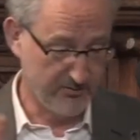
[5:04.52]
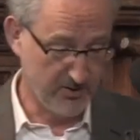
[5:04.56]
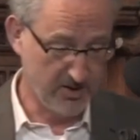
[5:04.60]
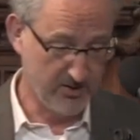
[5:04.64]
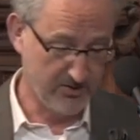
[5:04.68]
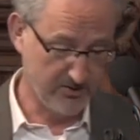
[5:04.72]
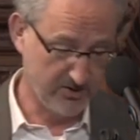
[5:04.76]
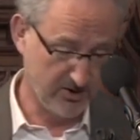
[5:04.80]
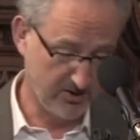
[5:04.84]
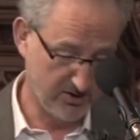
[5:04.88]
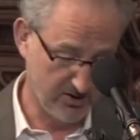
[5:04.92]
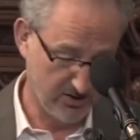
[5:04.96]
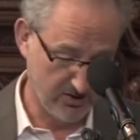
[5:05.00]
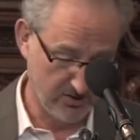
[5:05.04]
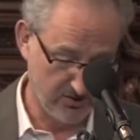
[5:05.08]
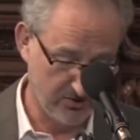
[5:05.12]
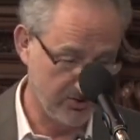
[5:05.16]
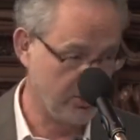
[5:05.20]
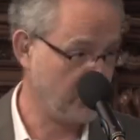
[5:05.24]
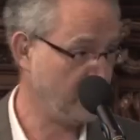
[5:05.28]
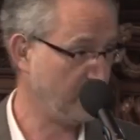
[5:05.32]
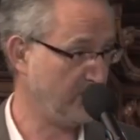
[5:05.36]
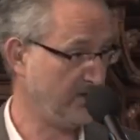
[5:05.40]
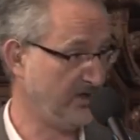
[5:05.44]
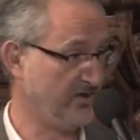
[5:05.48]
wrote to
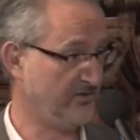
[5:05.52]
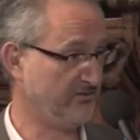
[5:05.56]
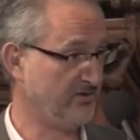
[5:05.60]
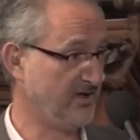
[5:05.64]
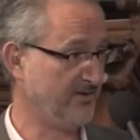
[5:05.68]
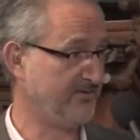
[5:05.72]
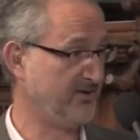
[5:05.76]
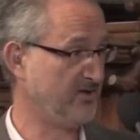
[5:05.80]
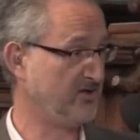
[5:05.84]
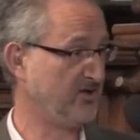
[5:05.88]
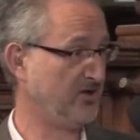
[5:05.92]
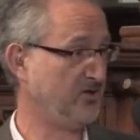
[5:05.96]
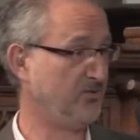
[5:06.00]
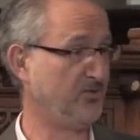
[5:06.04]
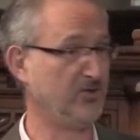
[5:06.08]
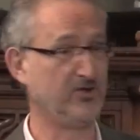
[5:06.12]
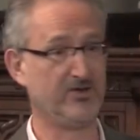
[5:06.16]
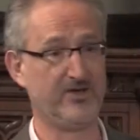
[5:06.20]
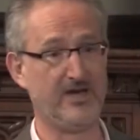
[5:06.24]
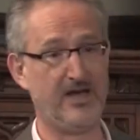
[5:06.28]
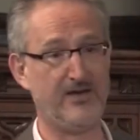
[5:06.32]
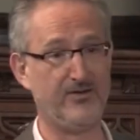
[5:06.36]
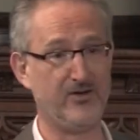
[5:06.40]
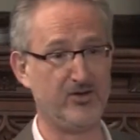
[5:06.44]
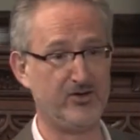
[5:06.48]
Julian Rivers, who was
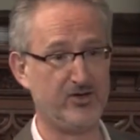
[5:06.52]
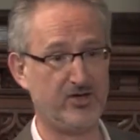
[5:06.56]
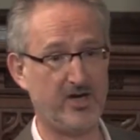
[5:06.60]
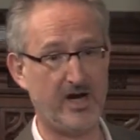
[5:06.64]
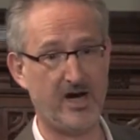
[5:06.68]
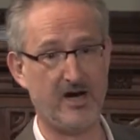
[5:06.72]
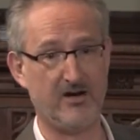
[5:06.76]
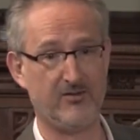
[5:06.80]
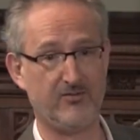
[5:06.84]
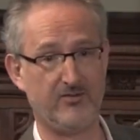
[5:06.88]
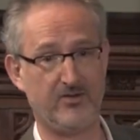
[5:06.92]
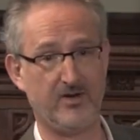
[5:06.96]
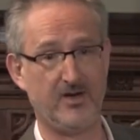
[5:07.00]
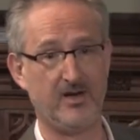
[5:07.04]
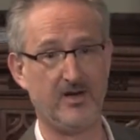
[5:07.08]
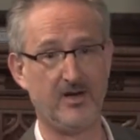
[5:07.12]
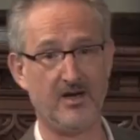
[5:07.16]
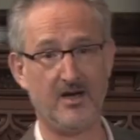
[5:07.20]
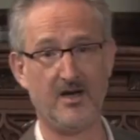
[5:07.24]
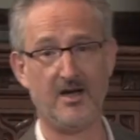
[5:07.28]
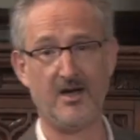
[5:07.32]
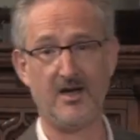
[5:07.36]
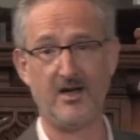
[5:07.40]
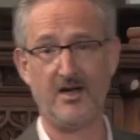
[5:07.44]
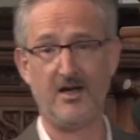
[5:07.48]
then the chair of the
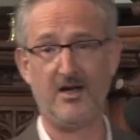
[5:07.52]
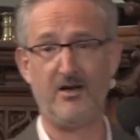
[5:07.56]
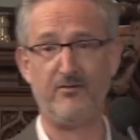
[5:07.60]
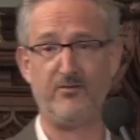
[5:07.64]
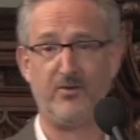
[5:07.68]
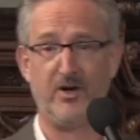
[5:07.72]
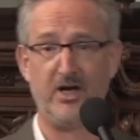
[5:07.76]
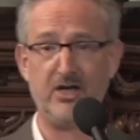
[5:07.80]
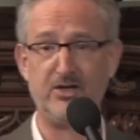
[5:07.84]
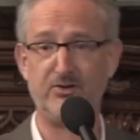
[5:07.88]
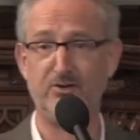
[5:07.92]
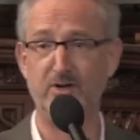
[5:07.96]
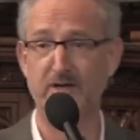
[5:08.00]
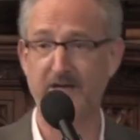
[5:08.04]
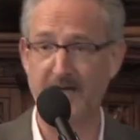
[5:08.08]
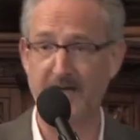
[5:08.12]
Advisory